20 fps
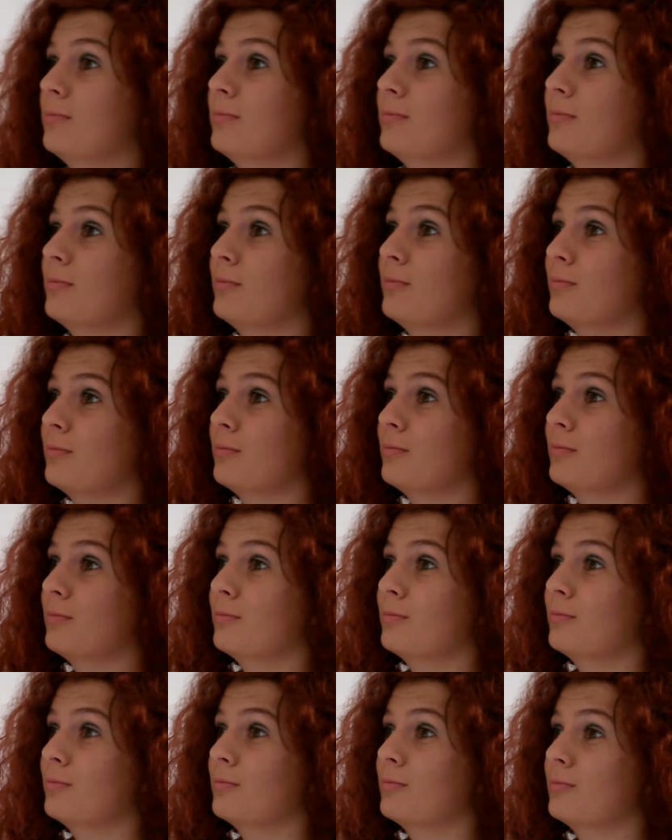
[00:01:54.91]

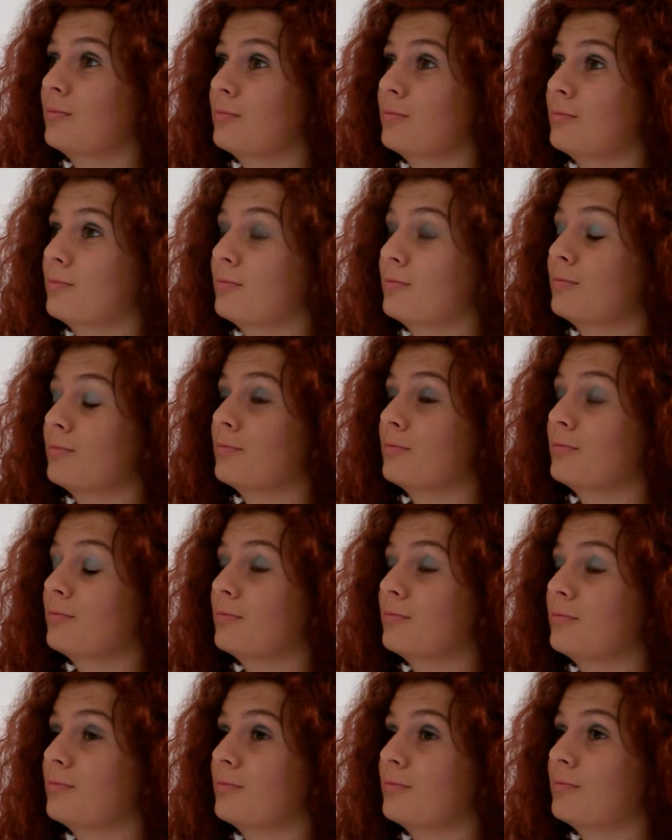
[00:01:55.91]

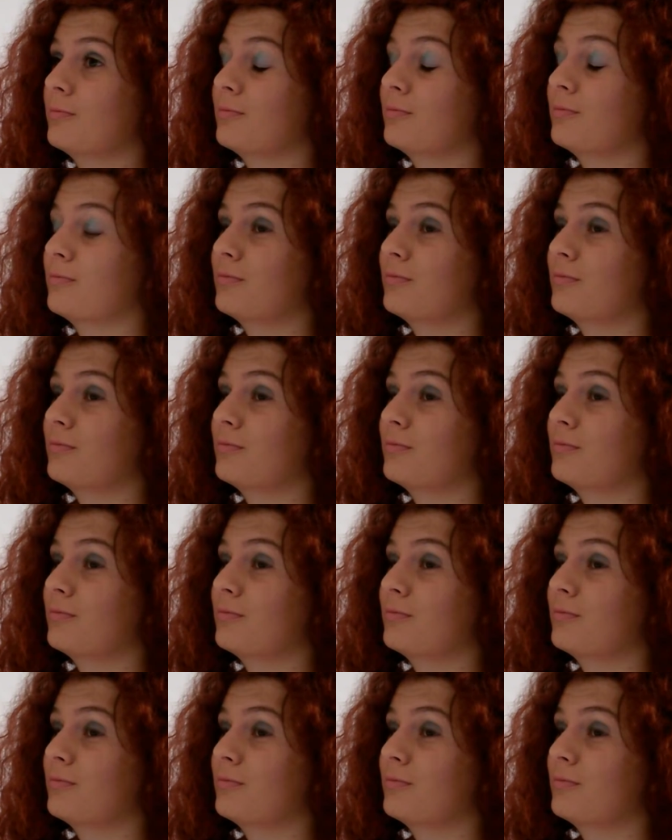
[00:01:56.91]
Nobody speaks.